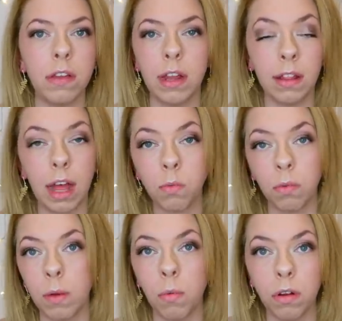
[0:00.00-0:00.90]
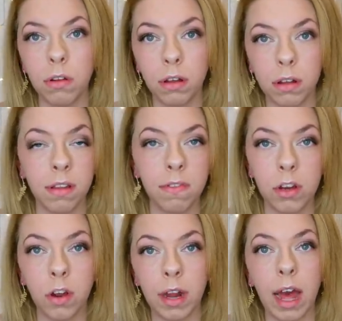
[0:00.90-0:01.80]
and that's what they want, because if
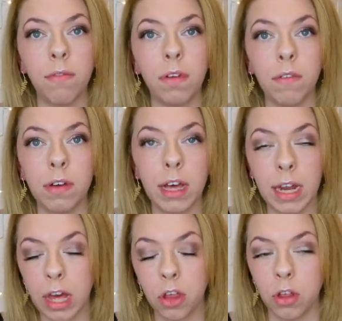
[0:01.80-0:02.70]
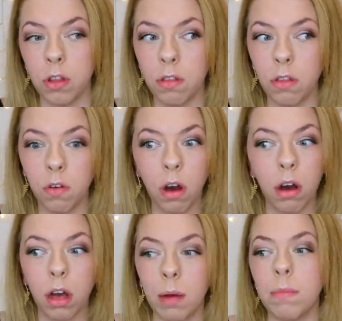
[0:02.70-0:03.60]
you don't have love and connection you
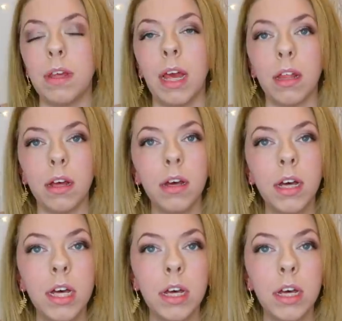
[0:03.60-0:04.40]
can't come together.